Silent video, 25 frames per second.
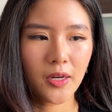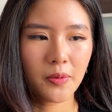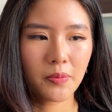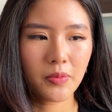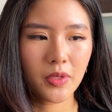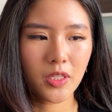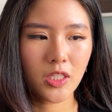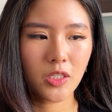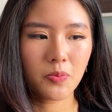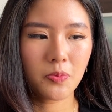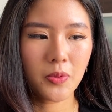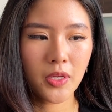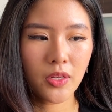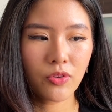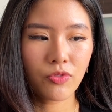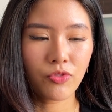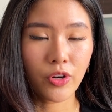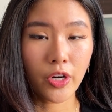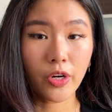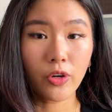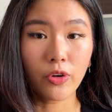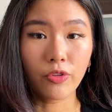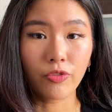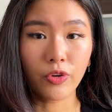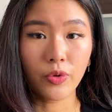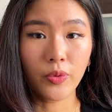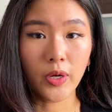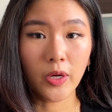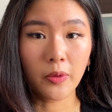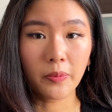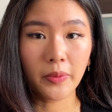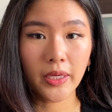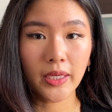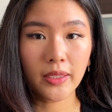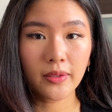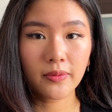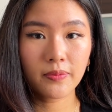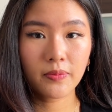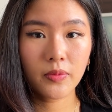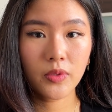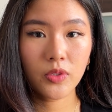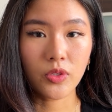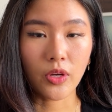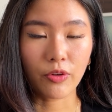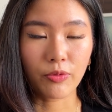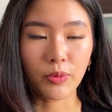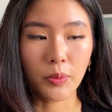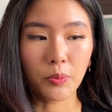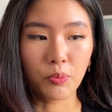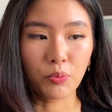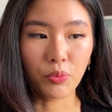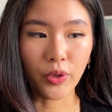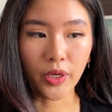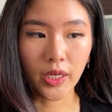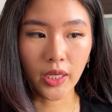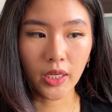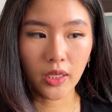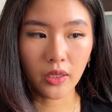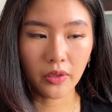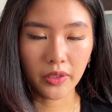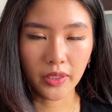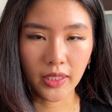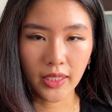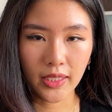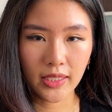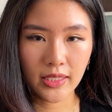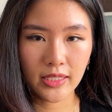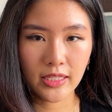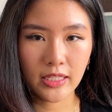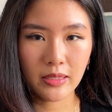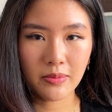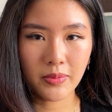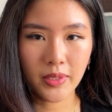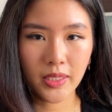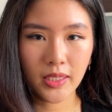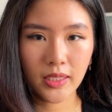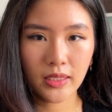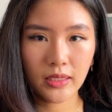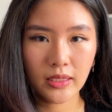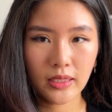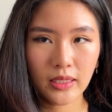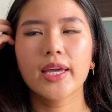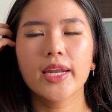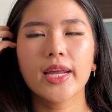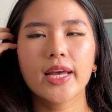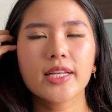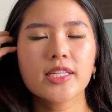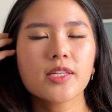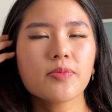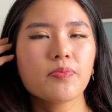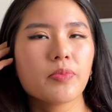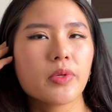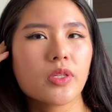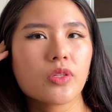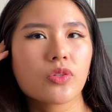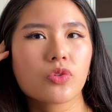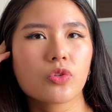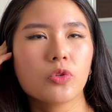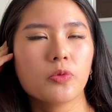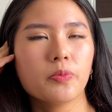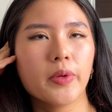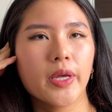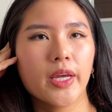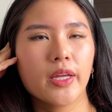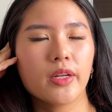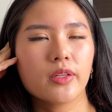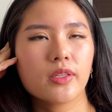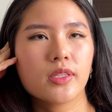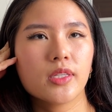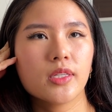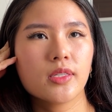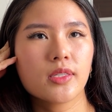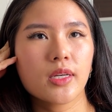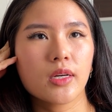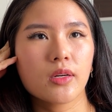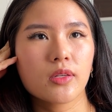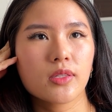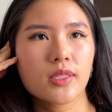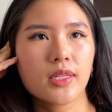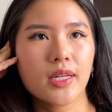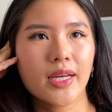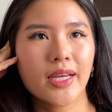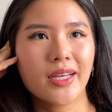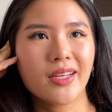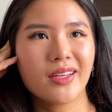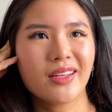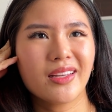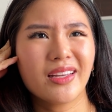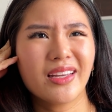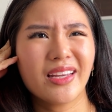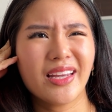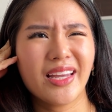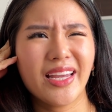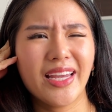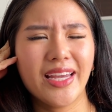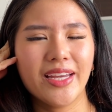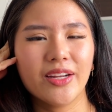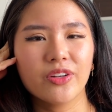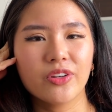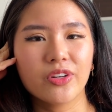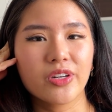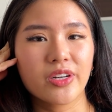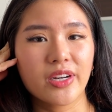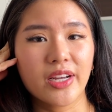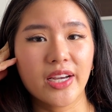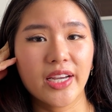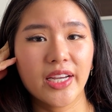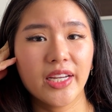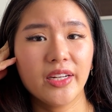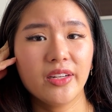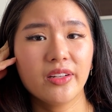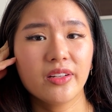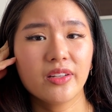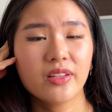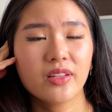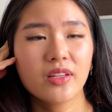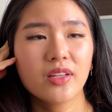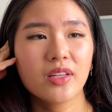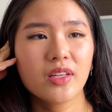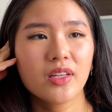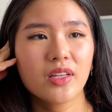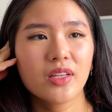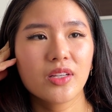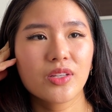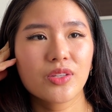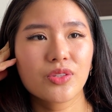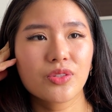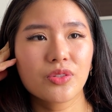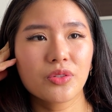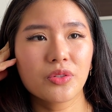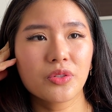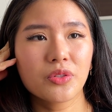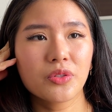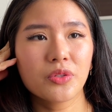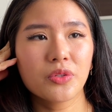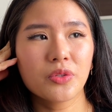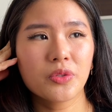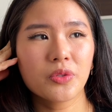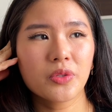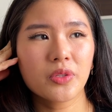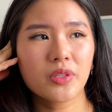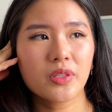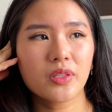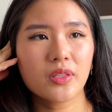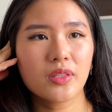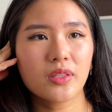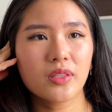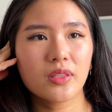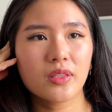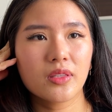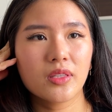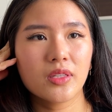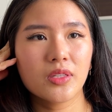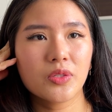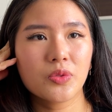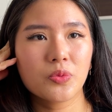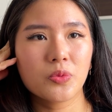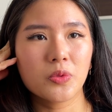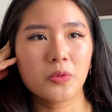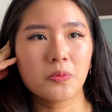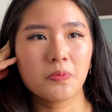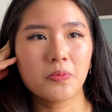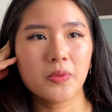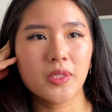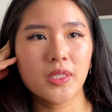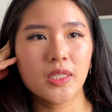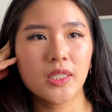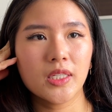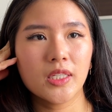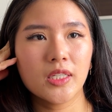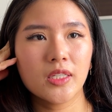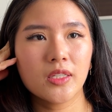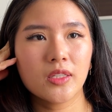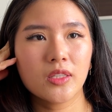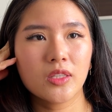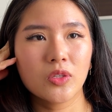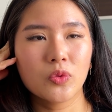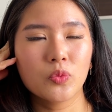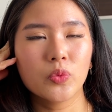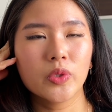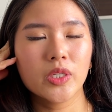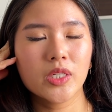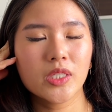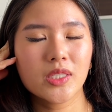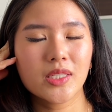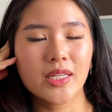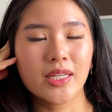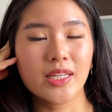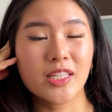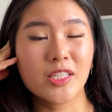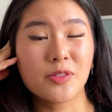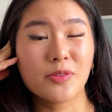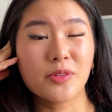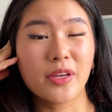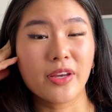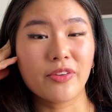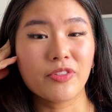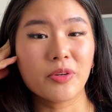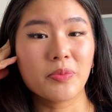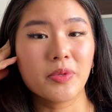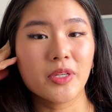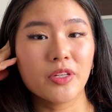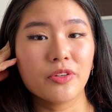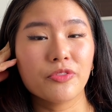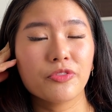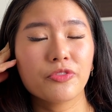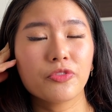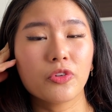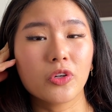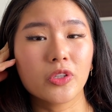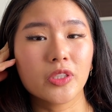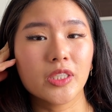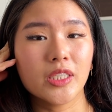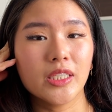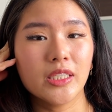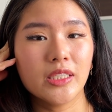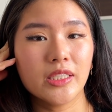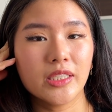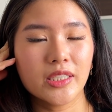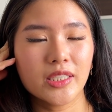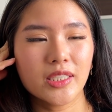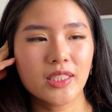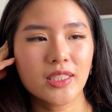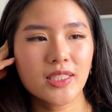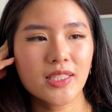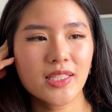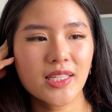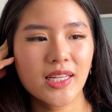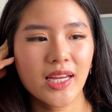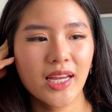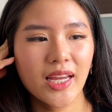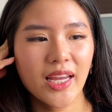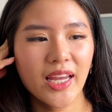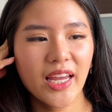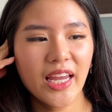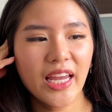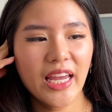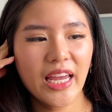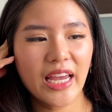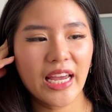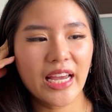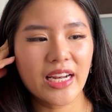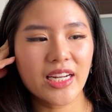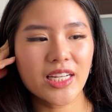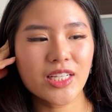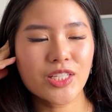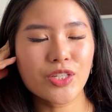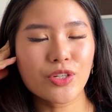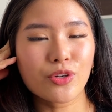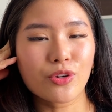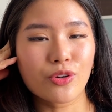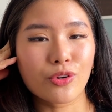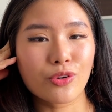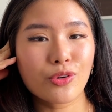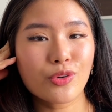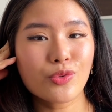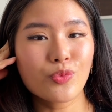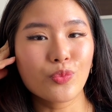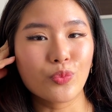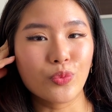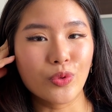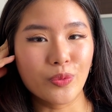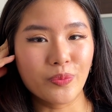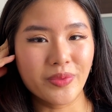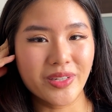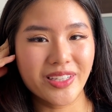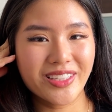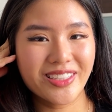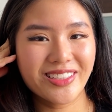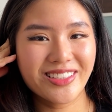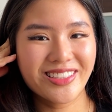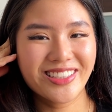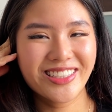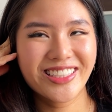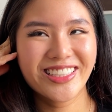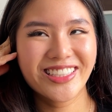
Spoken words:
it's been very overwhelming. So I've been breaking out in eczema. It hasn't been so bad since I was like 8 or 9, so this would be the worst that it's ever been in 14 years. And as a grown woman,